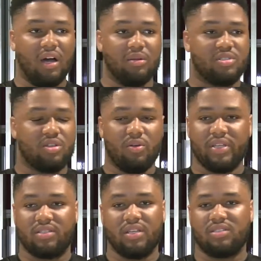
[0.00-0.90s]
So
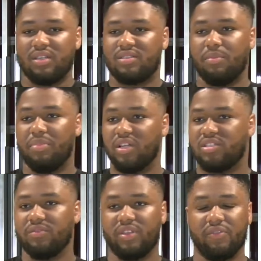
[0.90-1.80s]
it's a bunch
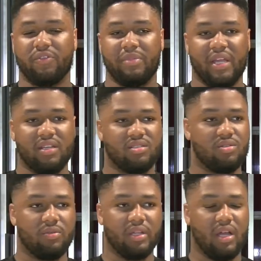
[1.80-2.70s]
of different meanings
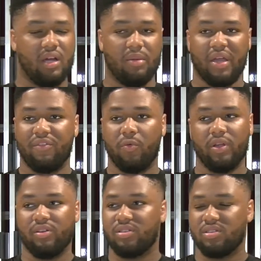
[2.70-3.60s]
to it. Every
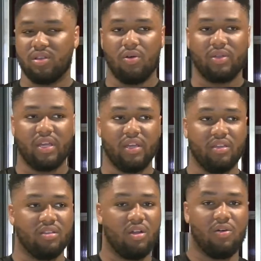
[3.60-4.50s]
winner is his own king.
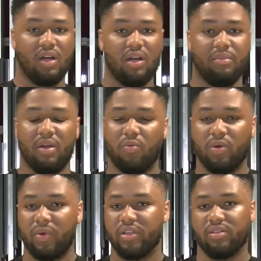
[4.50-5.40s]
We're
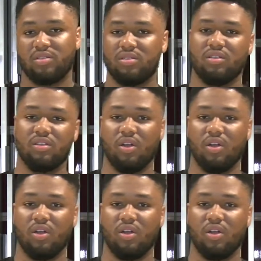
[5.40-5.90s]
winners. A